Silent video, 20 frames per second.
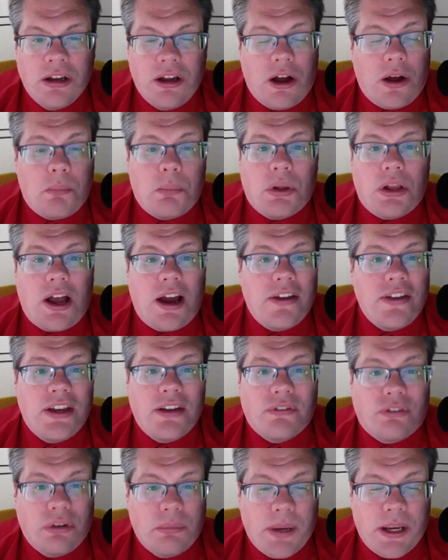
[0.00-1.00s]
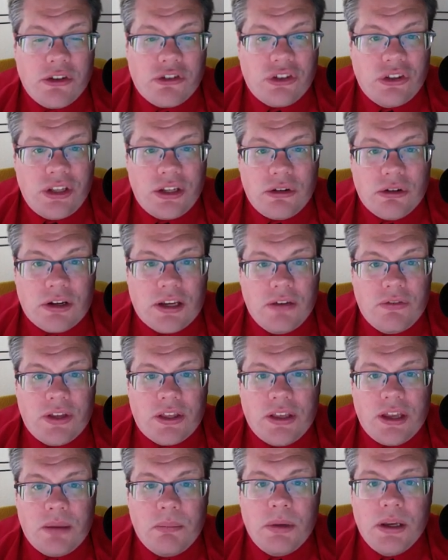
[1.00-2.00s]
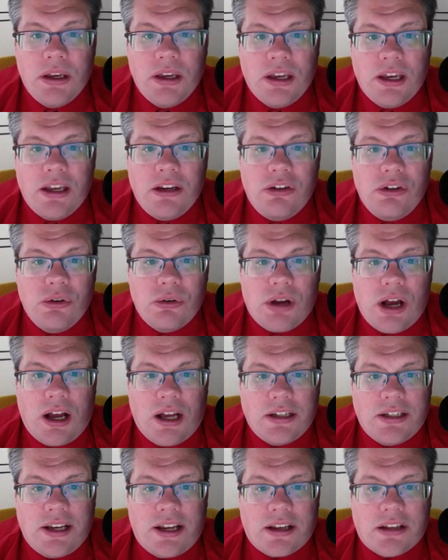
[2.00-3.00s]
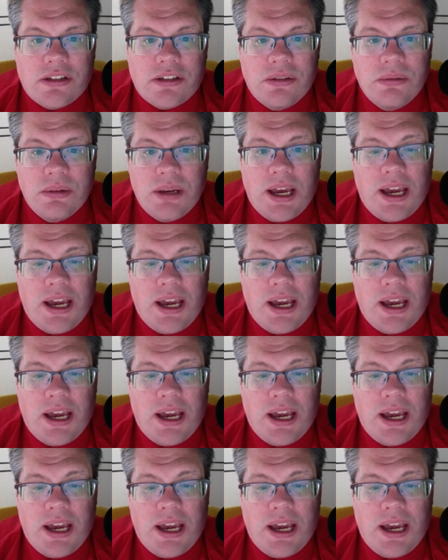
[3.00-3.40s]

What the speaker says: apply the information that you're giving them in new contexts,